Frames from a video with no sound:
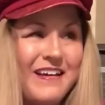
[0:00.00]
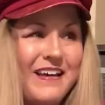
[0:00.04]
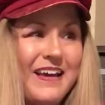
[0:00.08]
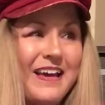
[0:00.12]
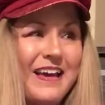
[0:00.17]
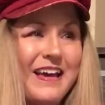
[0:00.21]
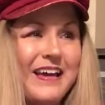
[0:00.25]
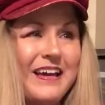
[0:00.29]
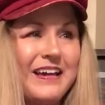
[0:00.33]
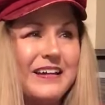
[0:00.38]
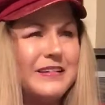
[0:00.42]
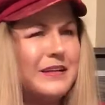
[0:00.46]

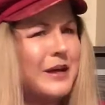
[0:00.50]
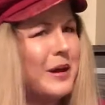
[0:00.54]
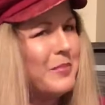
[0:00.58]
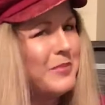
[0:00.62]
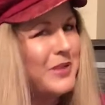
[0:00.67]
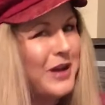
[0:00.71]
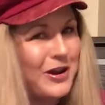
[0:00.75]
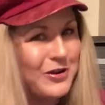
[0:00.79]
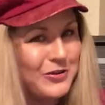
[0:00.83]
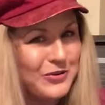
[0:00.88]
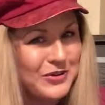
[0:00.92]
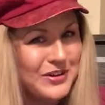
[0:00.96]
And I'm
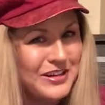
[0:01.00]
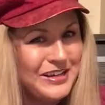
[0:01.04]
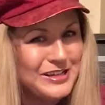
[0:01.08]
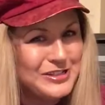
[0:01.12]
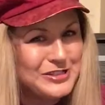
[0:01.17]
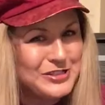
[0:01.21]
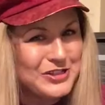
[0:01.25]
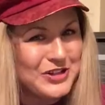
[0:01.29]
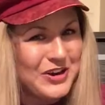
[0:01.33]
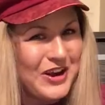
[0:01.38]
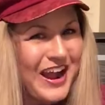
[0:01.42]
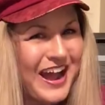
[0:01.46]
not going to get
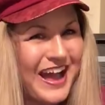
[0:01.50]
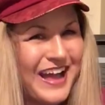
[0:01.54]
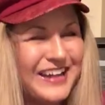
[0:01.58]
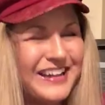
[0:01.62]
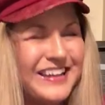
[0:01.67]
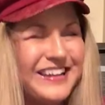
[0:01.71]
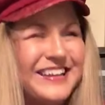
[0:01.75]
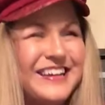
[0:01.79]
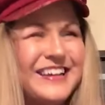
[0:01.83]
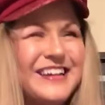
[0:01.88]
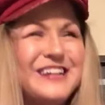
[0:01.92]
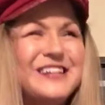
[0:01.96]
Scrat.
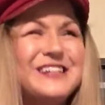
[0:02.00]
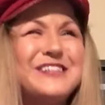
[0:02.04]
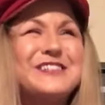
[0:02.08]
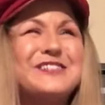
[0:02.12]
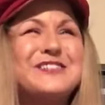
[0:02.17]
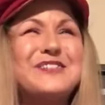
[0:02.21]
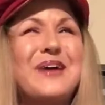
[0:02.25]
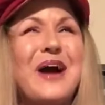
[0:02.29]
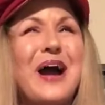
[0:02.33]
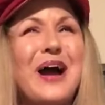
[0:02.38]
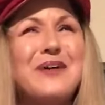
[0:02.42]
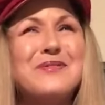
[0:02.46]

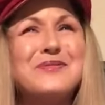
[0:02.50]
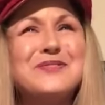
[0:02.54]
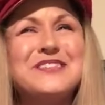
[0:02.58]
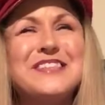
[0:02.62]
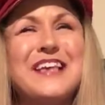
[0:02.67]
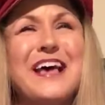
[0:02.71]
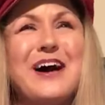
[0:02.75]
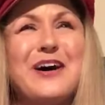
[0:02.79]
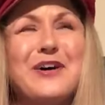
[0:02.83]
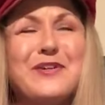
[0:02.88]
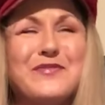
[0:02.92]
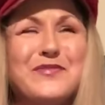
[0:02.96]
Scrat was
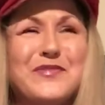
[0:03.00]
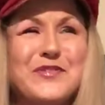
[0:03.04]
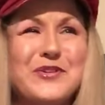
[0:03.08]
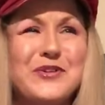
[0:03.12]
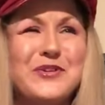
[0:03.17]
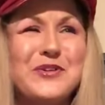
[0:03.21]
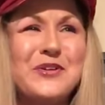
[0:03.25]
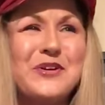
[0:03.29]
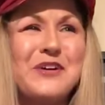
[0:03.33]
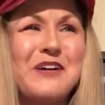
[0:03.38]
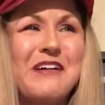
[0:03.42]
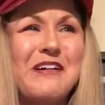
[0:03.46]
out
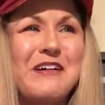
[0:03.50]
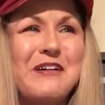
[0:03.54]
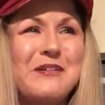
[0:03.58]
for